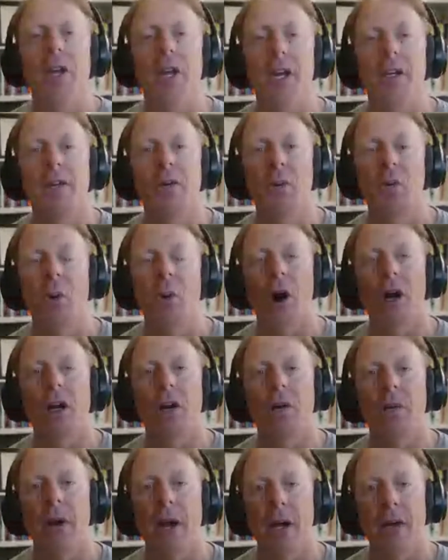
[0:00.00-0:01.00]
around with a
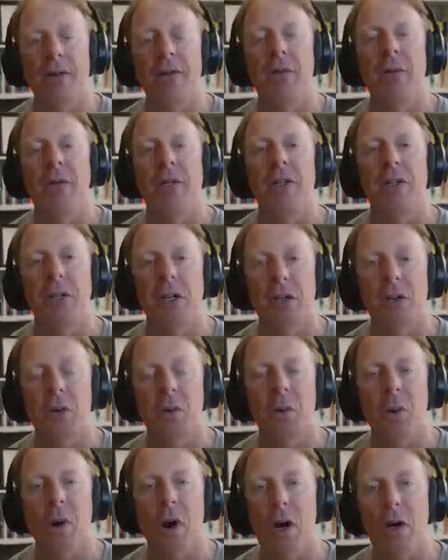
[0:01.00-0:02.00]
gentle walk for
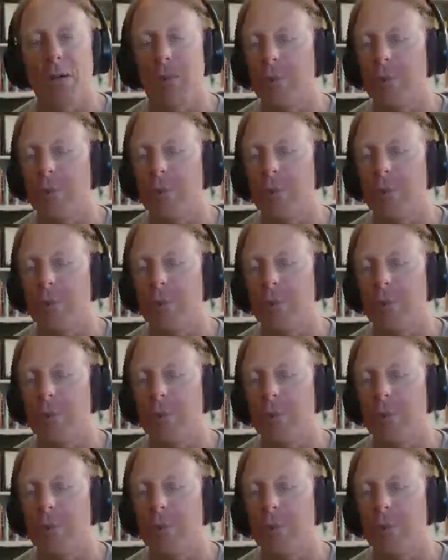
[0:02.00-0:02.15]
10